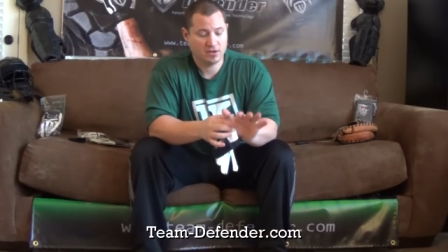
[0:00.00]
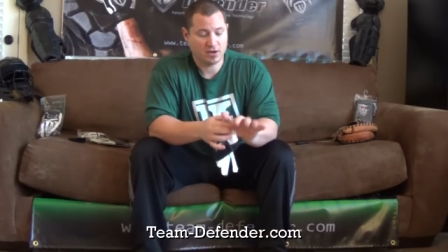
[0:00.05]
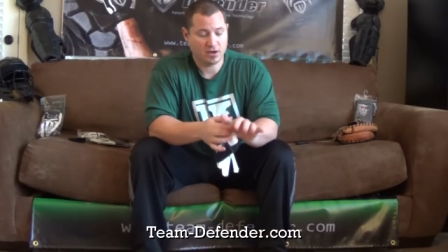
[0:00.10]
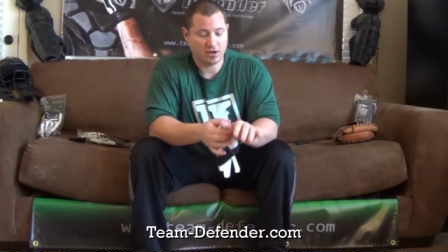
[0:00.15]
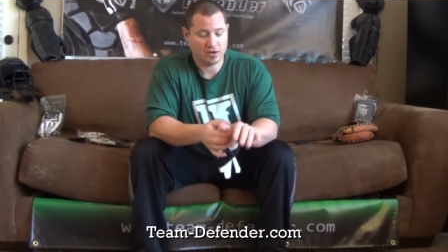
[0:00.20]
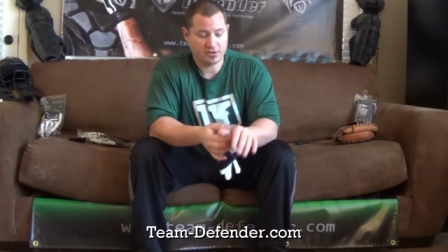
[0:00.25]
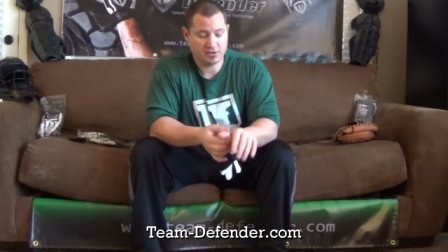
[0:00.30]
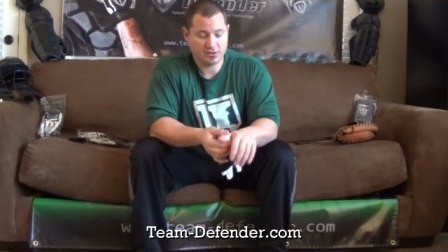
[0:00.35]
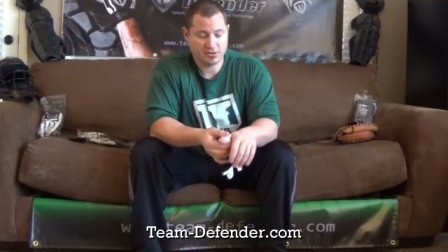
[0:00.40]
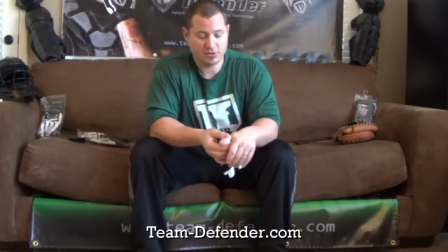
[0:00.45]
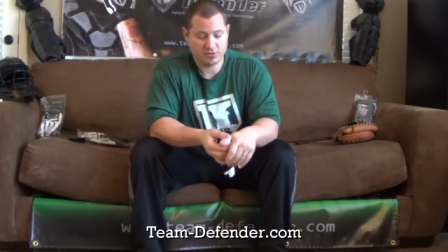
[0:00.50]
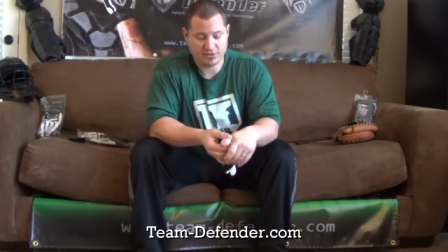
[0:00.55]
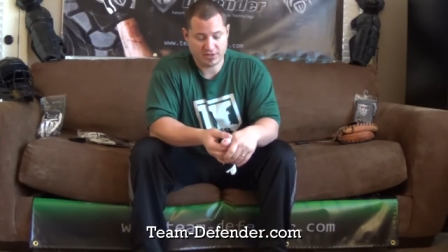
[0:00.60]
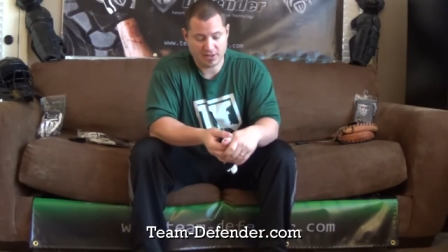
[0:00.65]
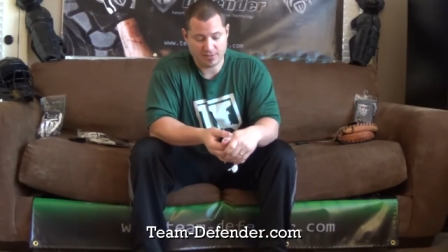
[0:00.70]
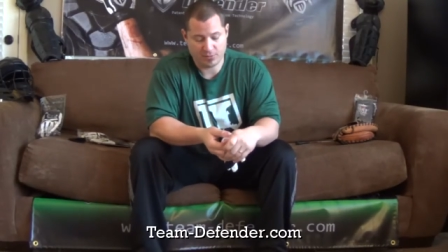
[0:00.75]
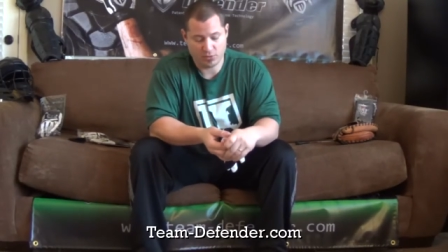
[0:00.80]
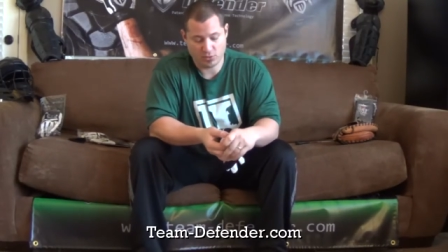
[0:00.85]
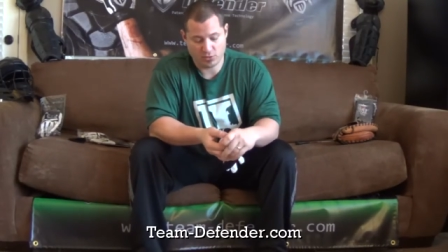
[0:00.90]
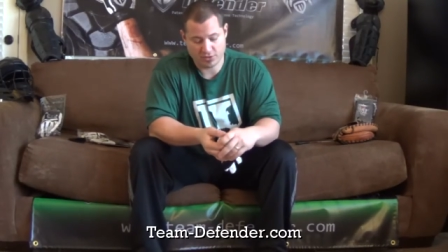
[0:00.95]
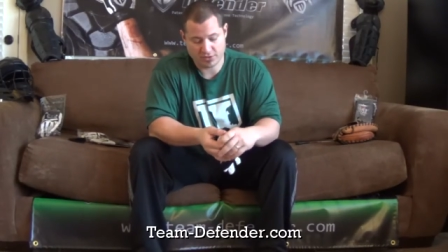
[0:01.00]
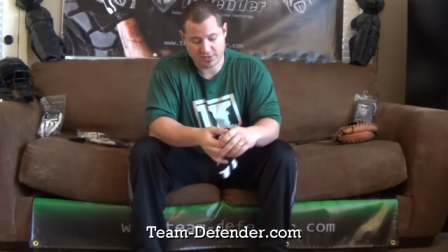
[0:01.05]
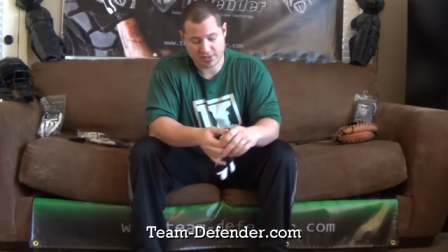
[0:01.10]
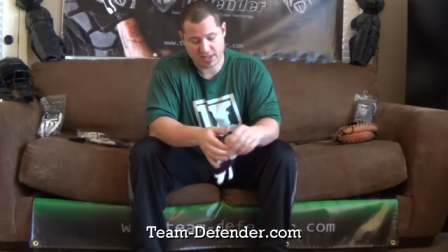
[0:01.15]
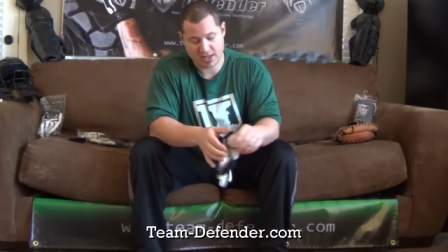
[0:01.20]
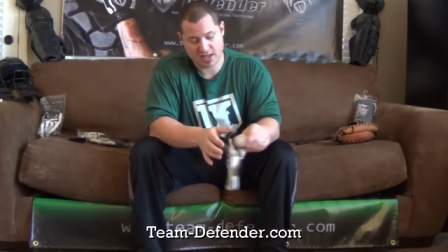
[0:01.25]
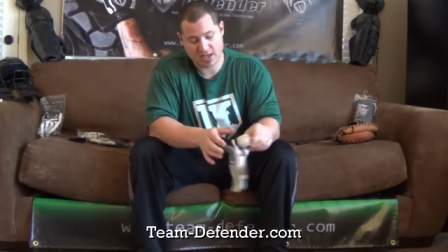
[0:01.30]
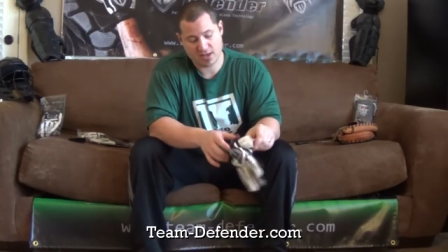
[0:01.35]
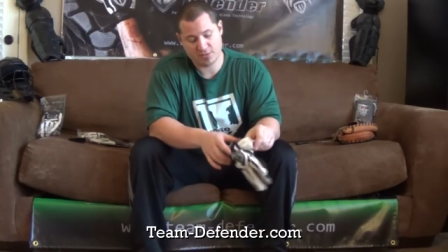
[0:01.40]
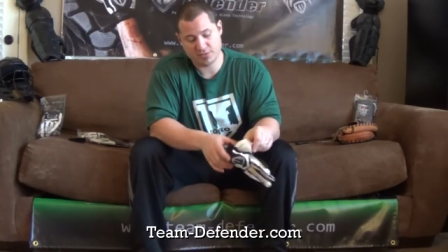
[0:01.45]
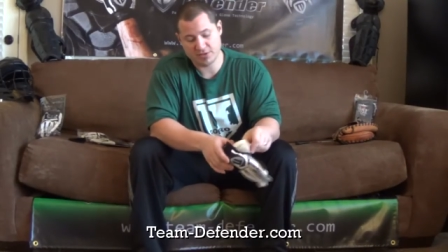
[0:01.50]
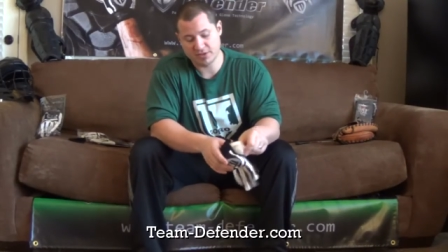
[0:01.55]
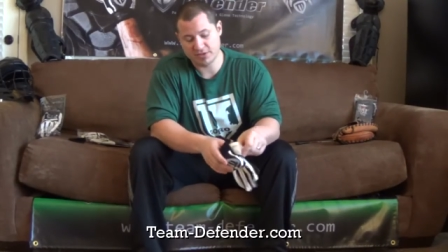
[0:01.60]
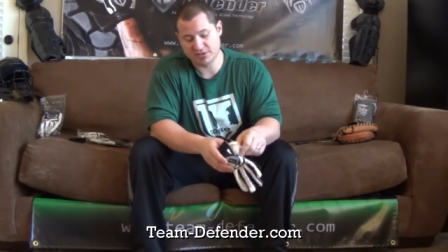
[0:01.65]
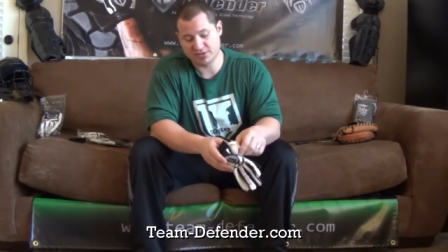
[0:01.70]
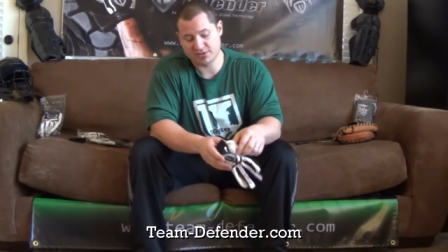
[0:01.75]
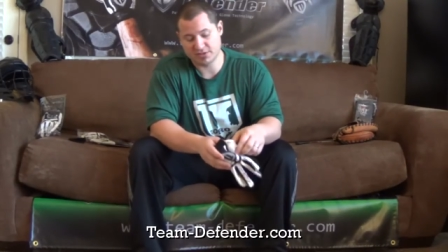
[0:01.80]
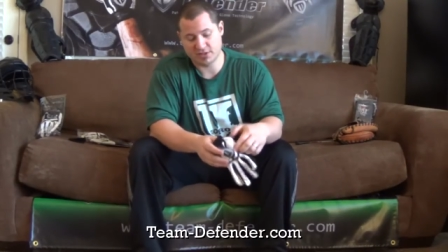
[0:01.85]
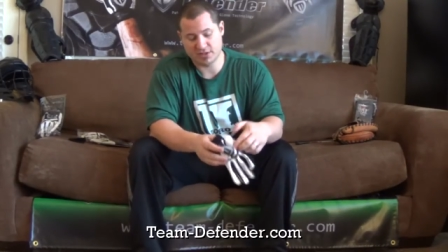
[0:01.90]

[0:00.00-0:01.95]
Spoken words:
all you do at that point in time is